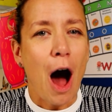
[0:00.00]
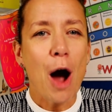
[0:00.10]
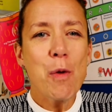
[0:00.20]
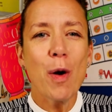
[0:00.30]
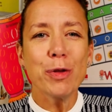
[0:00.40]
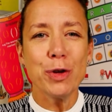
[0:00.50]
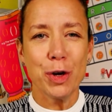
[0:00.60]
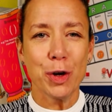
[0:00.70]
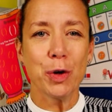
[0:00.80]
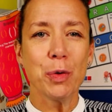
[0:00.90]
I want
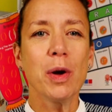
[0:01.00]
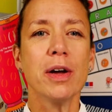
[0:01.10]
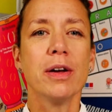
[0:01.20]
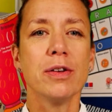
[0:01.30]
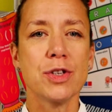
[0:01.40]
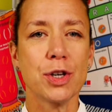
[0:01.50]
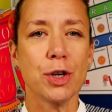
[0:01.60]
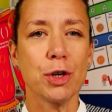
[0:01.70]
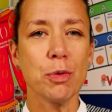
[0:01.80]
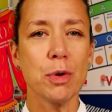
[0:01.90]
you
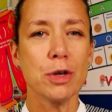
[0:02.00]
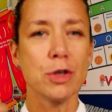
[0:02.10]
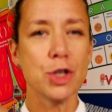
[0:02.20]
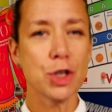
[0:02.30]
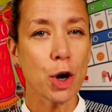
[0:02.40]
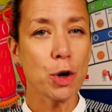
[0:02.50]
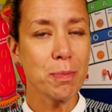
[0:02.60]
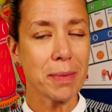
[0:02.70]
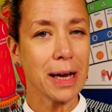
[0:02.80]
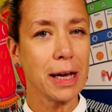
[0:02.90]
to show
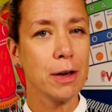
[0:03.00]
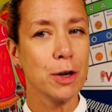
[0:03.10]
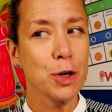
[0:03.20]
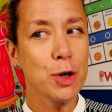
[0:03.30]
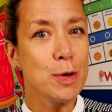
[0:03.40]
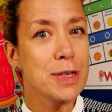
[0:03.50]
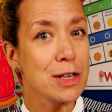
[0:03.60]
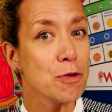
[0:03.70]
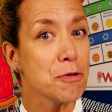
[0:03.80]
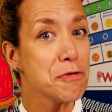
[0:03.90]
me
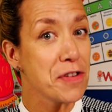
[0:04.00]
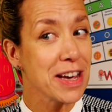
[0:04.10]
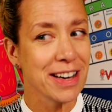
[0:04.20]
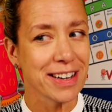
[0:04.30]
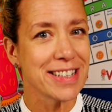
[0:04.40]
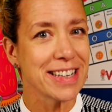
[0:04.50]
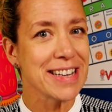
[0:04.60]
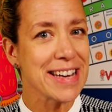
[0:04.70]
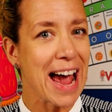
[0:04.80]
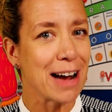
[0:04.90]
using your fingers
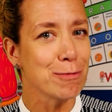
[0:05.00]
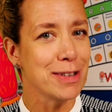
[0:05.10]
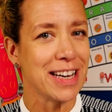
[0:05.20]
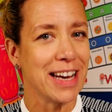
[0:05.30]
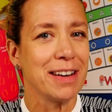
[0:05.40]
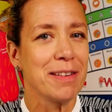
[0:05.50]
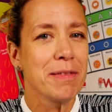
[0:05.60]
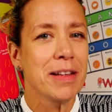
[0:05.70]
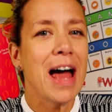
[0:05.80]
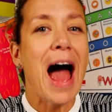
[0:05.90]
and counting
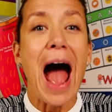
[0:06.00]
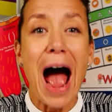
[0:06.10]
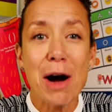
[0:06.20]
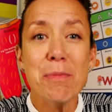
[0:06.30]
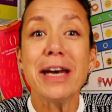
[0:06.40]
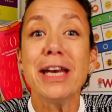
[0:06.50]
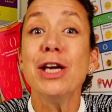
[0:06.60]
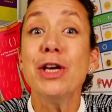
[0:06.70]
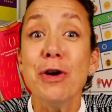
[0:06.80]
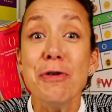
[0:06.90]
how many
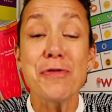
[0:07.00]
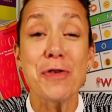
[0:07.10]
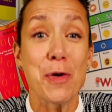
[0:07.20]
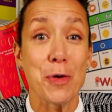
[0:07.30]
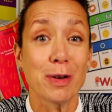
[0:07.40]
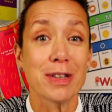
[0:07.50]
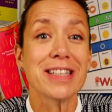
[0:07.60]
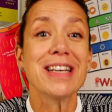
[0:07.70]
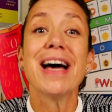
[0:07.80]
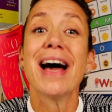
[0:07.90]
you've caught
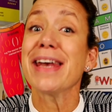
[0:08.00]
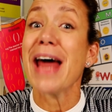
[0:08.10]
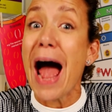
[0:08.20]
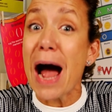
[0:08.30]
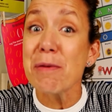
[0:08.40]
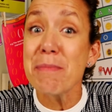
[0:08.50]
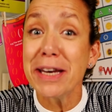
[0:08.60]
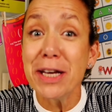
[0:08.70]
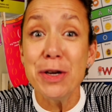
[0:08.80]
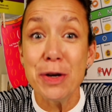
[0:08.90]
and how
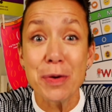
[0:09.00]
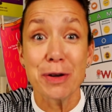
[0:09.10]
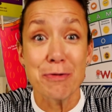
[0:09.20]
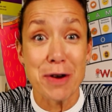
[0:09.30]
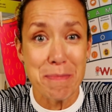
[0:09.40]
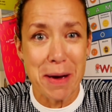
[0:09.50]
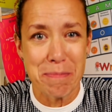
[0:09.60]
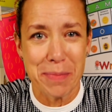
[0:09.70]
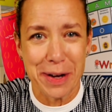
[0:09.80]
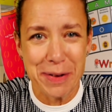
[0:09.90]
many you can
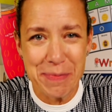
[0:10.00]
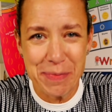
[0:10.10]
remember.